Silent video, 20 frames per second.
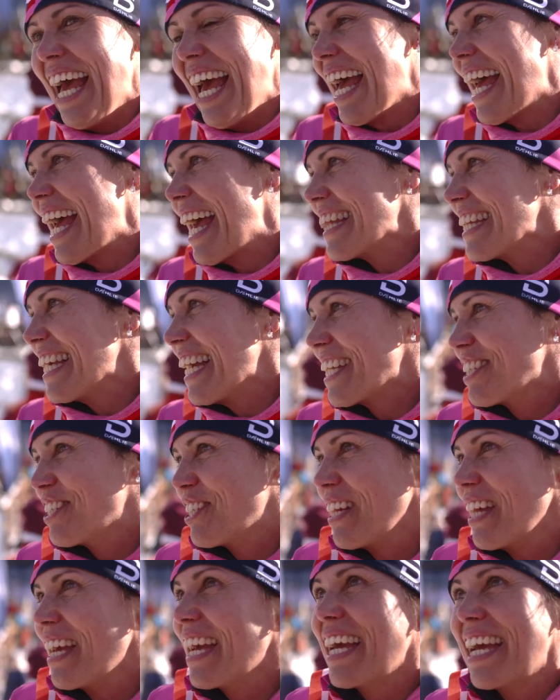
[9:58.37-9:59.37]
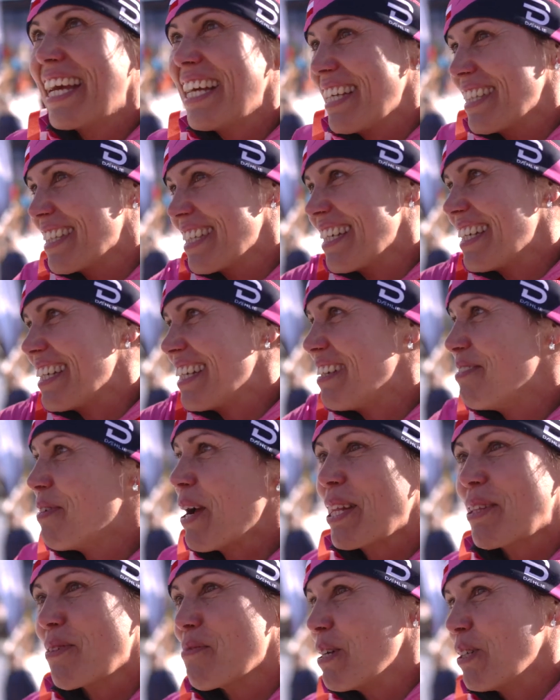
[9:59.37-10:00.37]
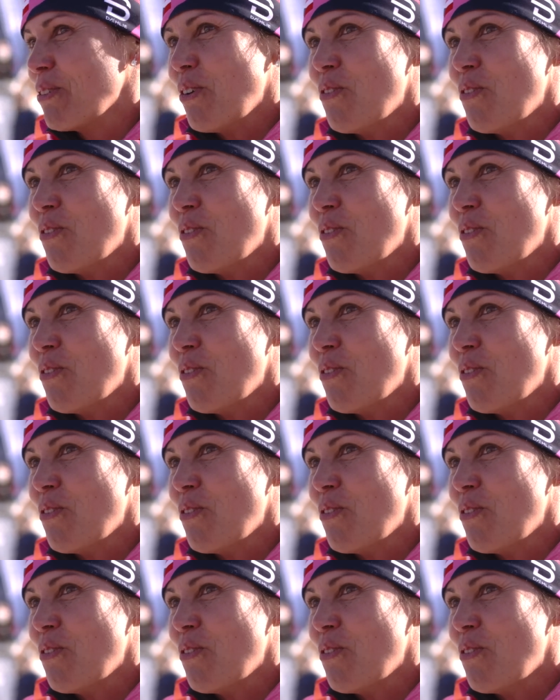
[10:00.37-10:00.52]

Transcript: And actually, the weather